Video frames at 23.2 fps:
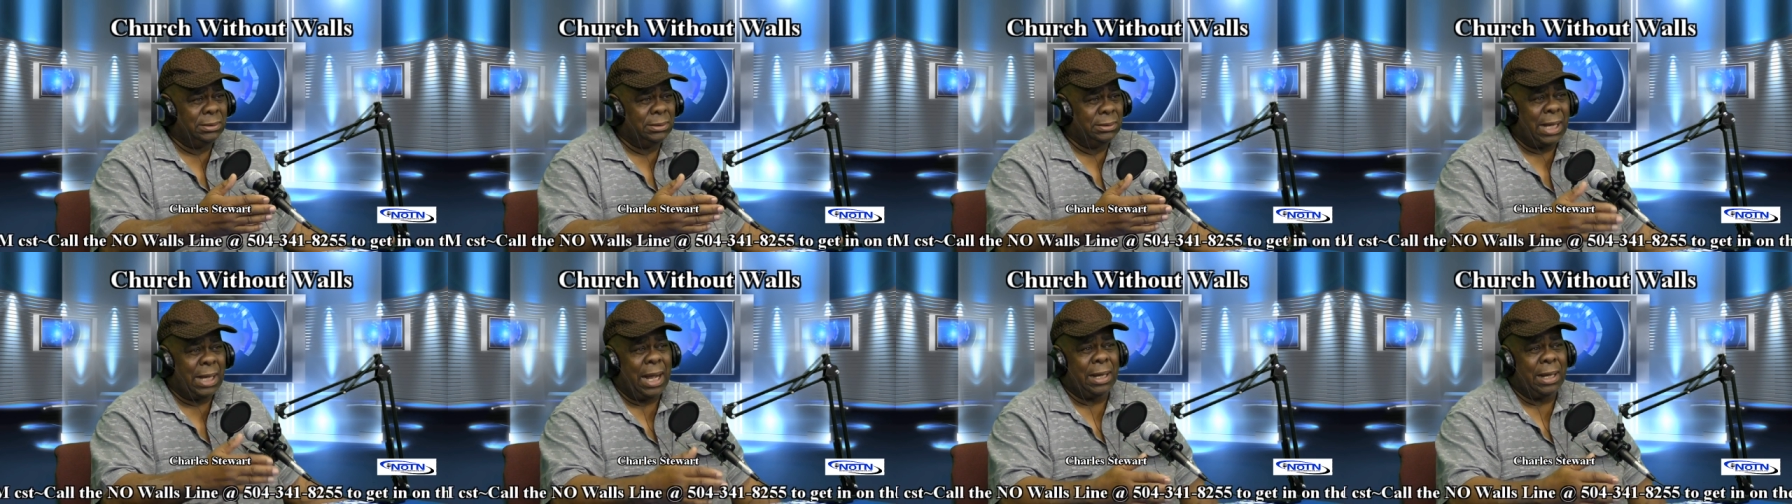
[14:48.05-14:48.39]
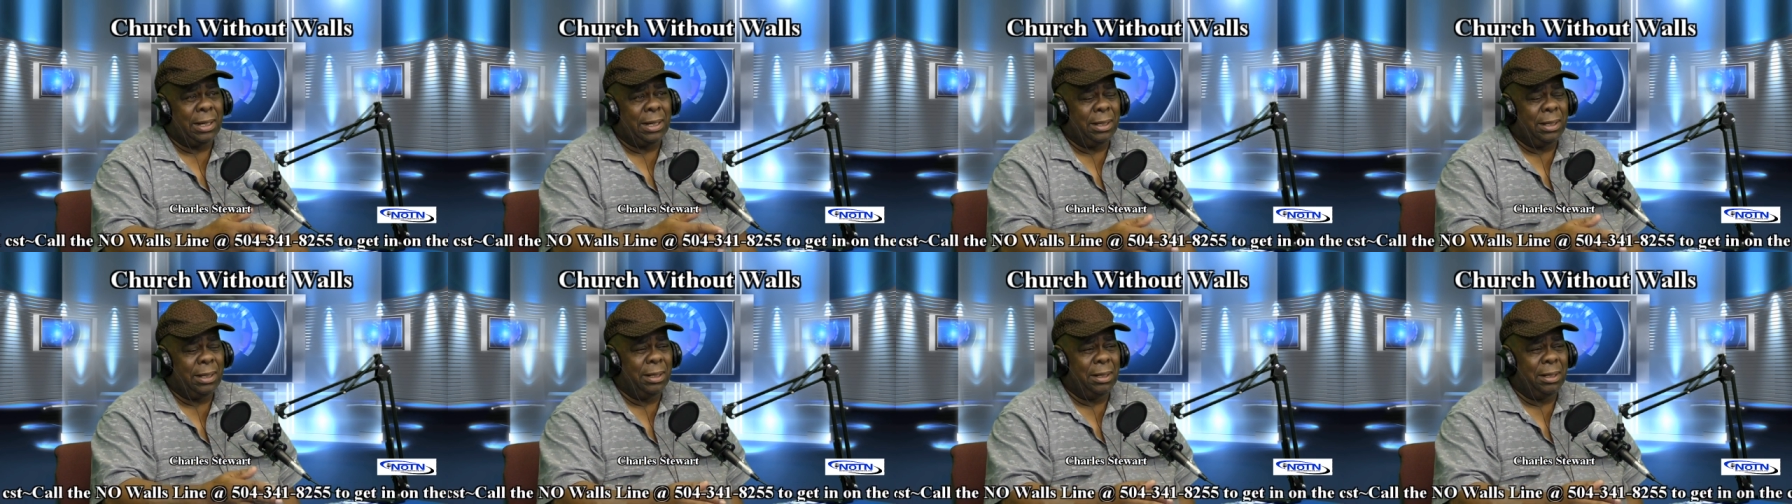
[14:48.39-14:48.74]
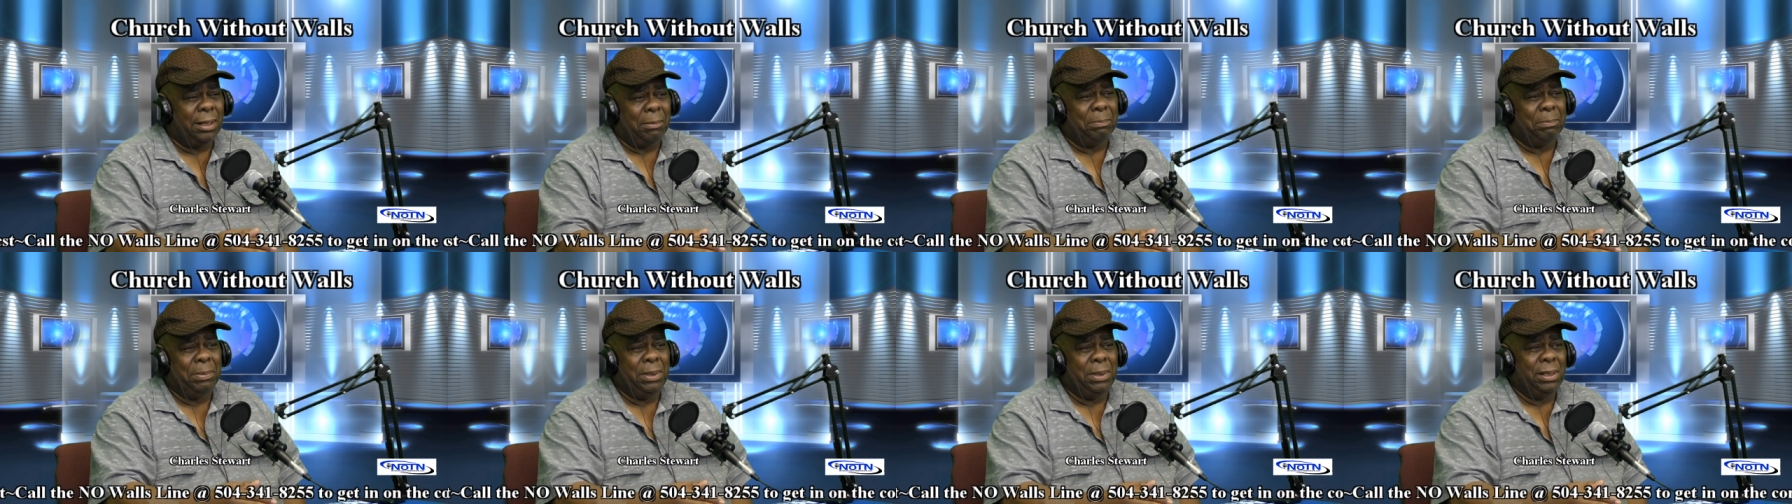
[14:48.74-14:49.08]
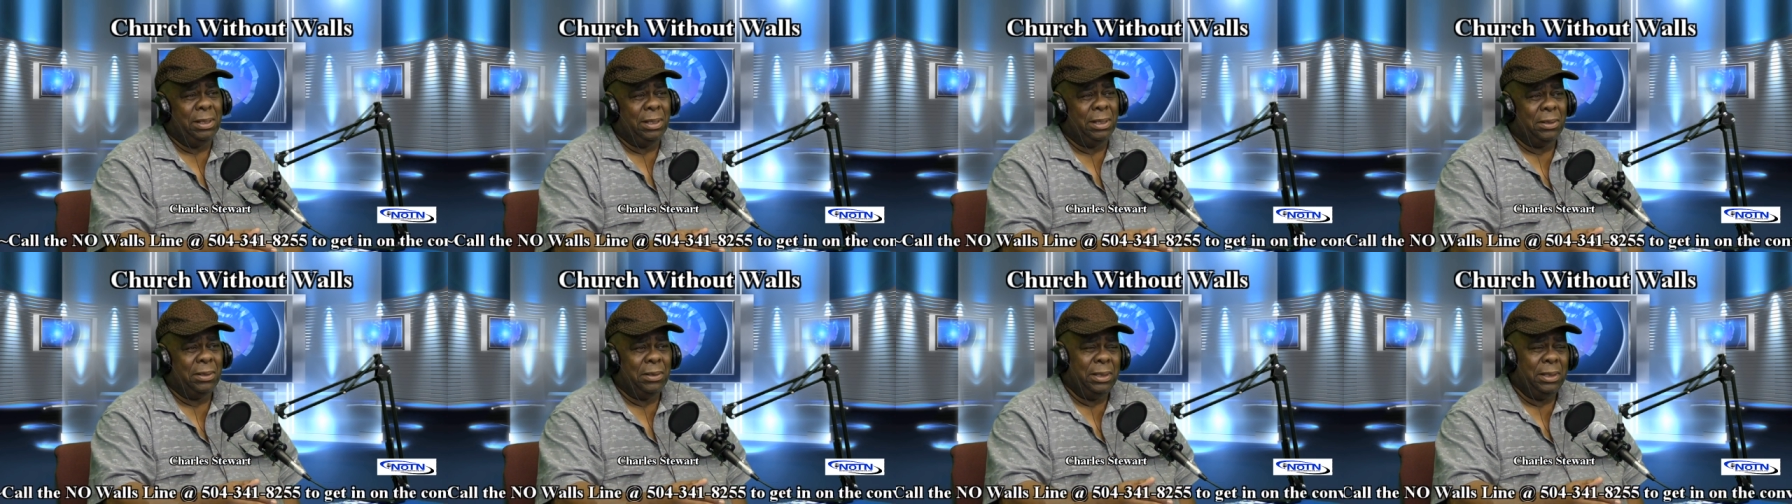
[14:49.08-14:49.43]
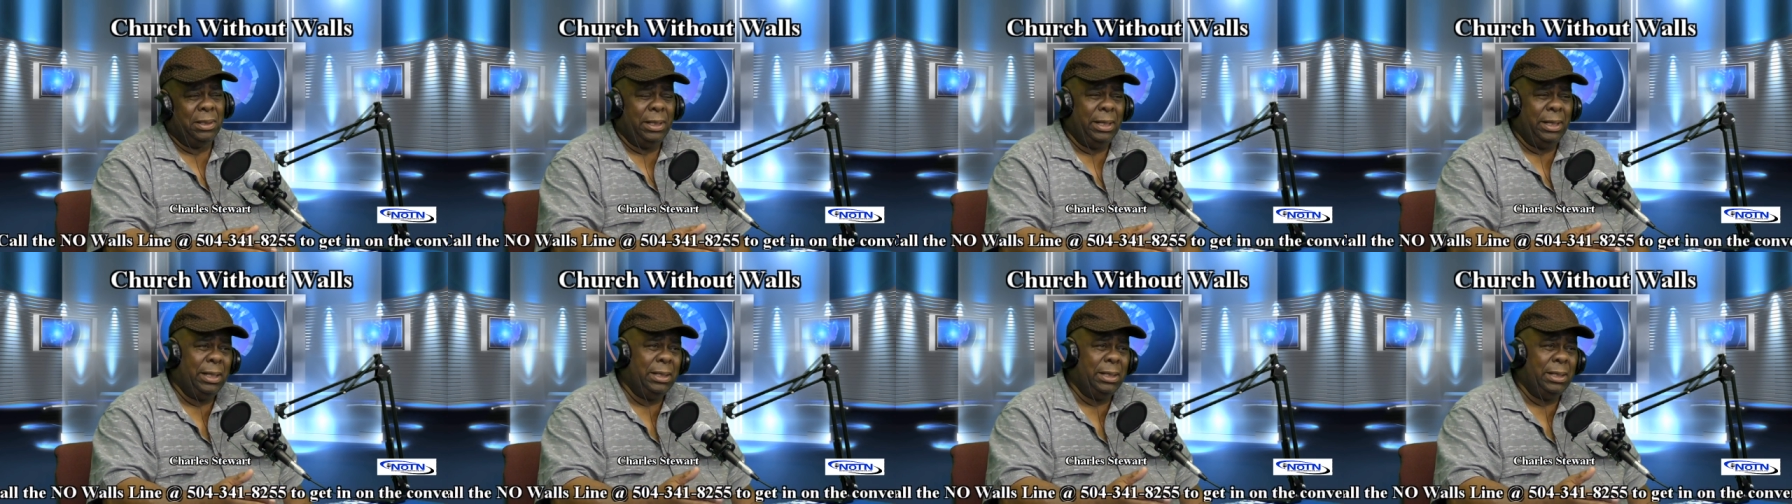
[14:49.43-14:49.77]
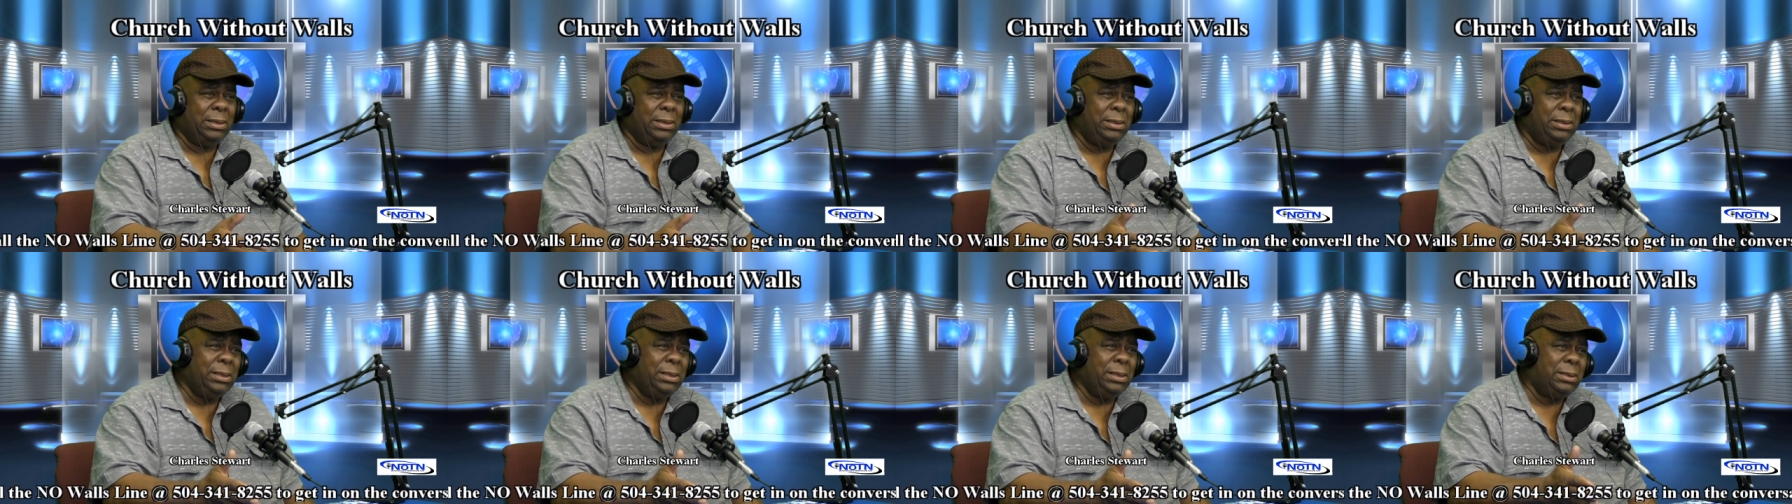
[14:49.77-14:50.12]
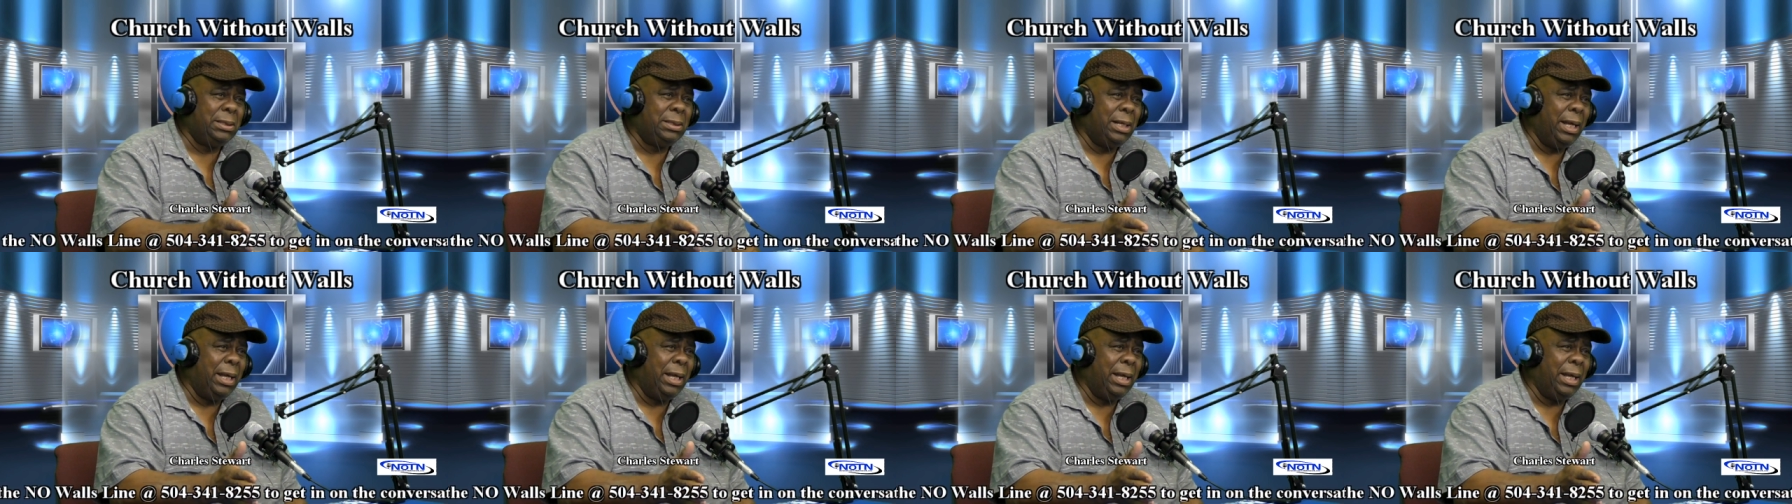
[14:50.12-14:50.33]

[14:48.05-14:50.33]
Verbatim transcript: lock her up, you know. And then she's